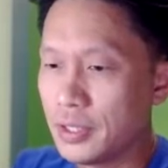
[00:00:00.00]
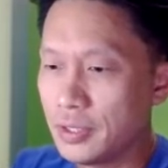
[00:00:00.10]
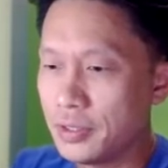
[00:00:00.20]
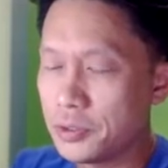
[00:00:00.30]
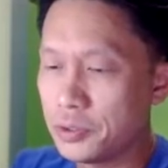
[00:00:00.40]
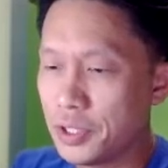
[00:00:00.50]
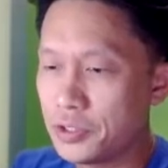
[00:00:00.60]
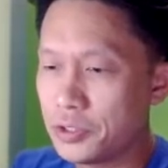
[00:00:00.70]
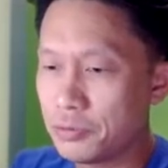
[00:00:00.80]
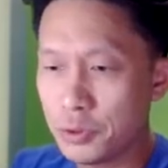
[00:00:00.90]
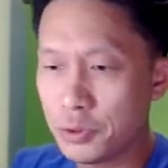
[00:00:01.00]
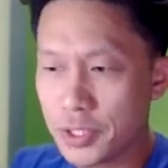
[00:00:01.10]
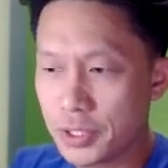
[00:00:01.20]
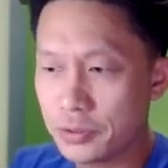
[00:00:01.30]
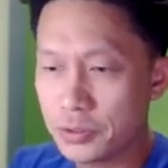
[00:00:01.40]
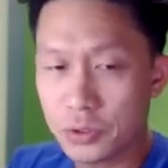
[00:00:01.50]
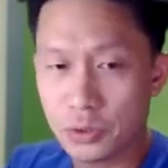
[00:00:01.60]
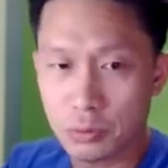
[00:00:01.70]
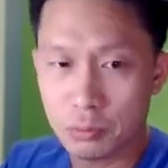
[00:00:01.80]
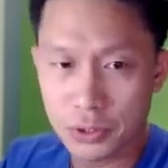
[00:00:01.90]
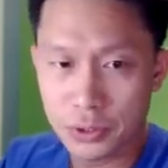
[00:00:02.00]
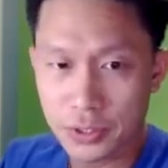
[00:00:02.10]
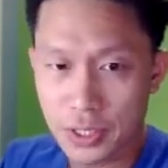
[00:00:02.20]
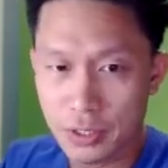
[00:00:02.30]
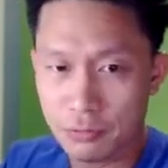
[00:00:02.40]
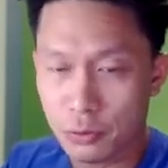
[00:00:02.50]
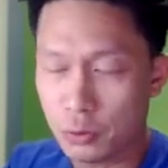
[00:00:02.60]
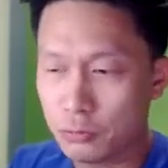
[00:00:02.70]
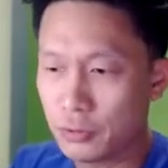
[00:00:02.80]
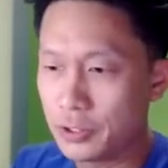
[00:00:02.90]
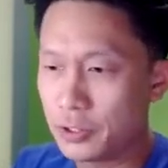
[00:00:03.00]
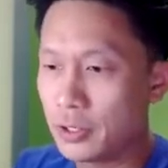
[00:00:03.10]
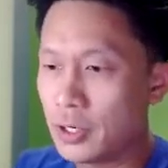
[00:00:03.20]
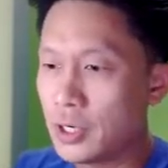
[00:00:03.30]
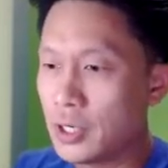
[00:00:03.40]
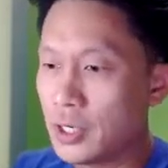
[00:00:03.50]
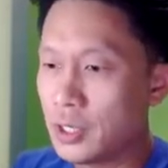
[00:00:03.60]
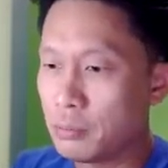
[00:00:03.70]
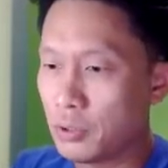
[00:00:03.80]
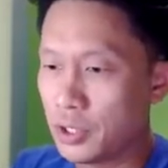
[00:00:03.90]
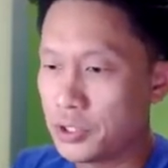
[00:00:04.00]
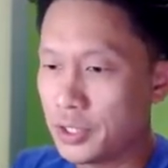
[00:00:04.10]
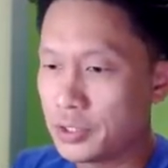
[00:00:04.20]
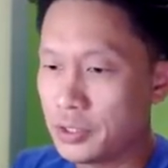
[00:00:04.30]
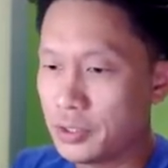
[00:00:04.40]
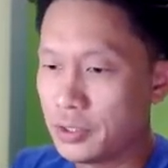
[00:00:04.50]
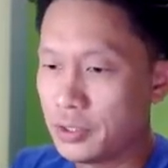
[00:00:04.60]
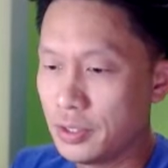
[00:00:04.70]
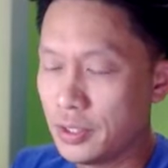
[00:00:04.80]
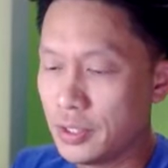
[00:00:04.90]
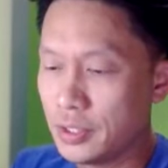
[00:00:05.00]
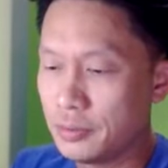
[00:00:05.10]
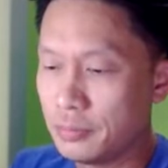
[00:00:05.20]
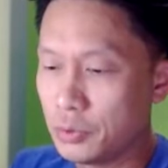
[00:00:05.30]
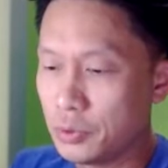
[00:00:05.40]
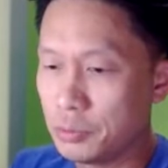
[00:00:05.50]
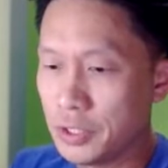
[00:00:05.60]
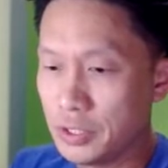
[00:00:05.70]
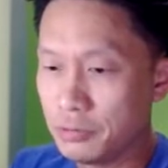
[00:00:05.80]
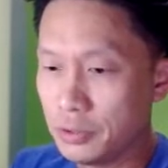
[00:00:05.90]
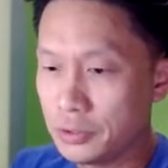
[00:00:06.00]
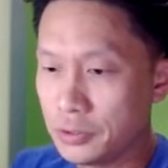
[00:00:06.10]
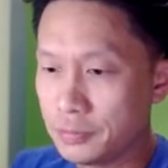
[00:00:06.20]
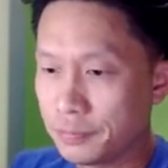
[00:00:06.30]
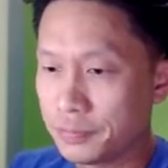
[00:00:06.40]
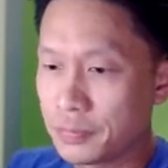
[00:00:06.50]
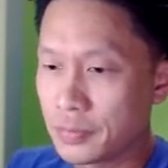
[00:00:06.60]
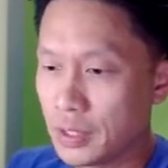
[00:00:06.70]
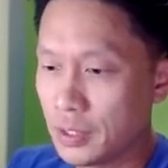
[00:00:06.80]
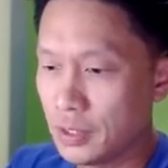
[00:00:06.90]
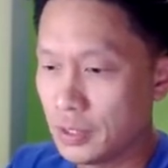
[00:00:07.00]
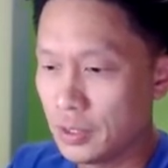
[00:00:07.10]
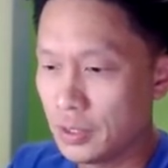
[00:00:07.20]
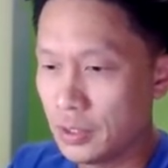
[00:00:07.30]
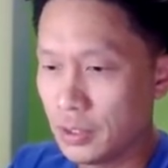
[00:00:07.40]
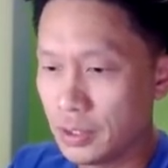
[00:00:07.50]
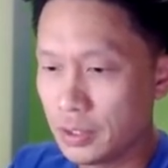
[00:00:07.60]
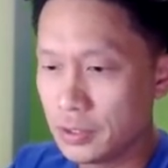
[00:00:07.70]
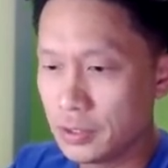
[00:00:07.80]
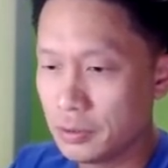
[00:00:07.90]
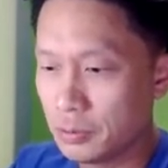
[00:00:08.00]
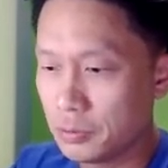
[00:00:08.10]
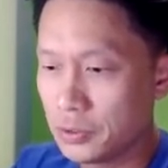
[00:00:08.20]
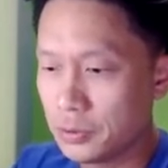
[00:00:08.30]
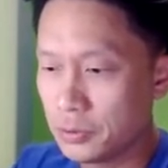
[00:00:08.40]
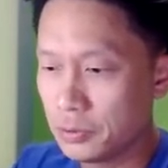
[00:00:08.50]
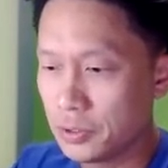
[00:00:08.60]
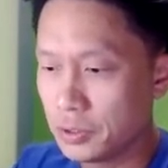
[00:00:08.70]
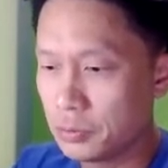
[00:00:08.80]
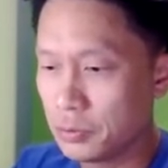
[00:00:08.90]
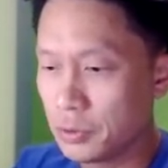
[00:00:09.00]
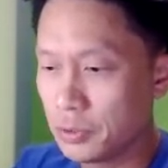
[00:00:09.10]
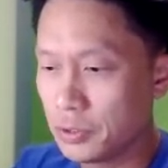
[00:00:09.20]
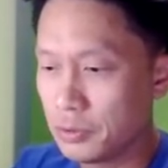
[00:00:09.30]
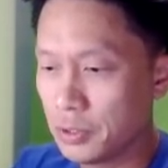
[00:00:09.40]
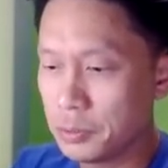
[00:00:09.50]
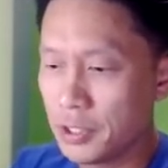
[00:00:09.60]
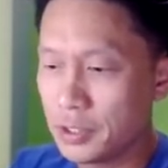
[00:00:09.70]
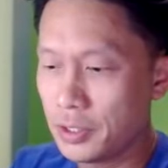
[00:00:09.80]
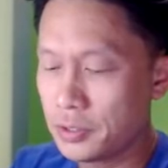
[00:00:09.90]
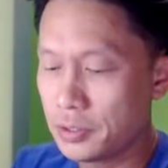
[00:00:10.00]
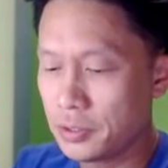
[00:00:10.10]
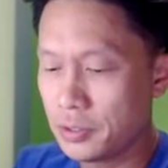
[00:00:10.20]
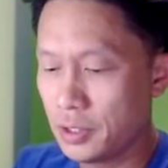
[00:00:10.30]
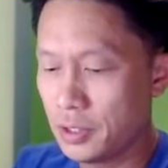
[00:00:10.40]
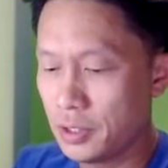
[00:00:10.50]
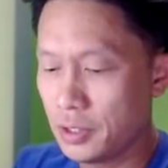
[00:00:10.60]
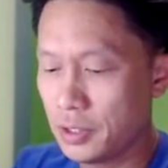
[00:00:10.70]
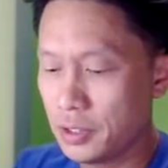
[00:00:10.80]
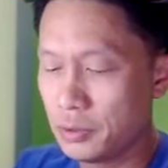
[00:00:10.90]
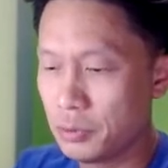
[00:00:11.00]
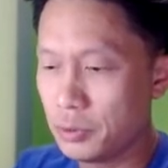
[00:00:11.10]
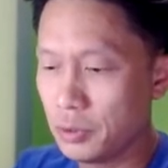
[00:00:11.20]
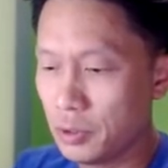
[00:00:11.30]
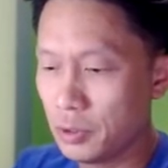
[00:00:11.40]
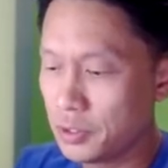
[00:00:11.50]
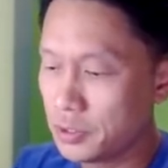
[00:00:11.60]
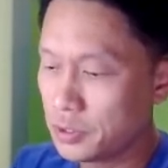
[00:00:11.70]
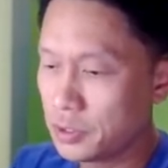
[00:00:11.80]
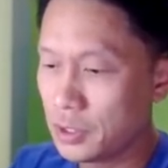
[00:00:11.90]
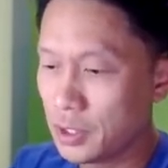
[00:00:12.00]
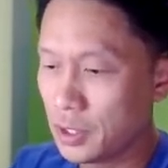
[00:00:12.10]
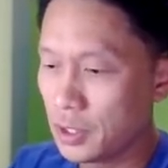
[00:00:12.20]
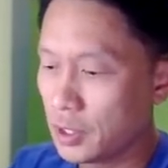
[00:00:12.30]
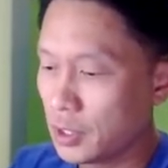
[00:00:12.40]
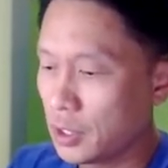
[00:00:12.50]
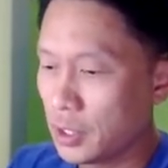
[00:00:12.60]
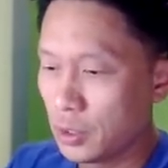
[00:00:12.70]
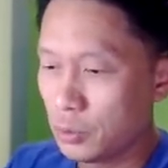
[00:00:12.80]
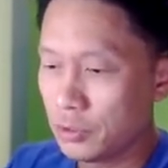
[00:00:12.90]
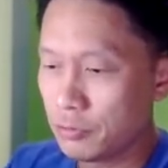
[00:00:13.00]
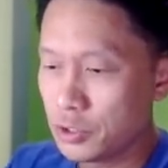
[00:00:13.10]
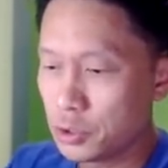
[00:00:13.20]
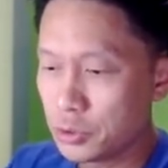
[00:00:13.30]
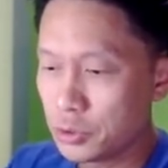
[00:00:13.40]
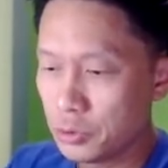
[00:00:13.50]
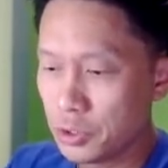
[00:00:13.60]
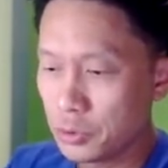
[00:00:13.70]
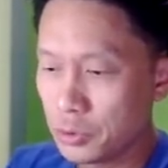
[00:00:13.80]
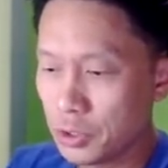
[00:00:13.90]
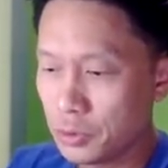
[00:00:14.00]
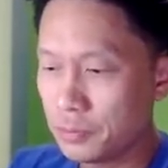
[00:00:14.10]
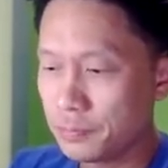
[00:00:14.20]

This will take just a few seconds to build a full Flutter project, which will be default. And what we'll do is we'll go into Apidays, and we will open this with Visual Studio Code,